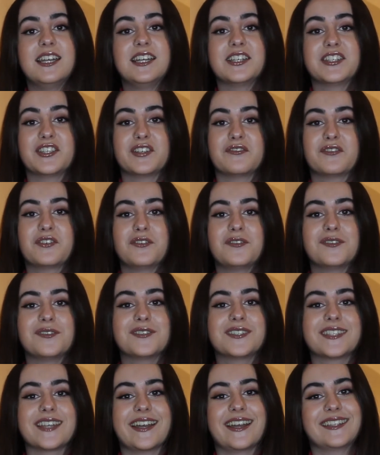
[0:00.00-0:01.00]
so of
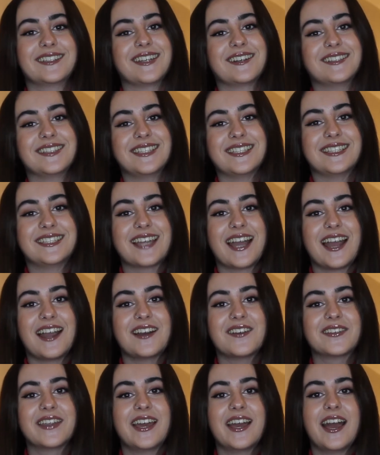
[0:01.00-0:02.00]
course I had to hunt it
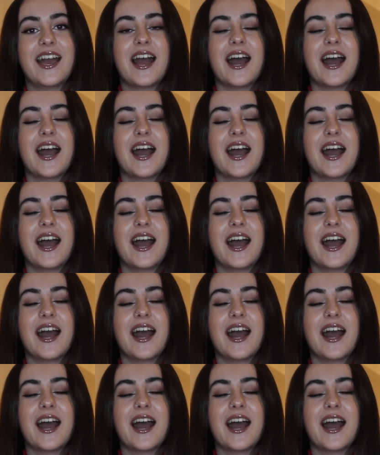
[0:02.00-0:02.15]
down.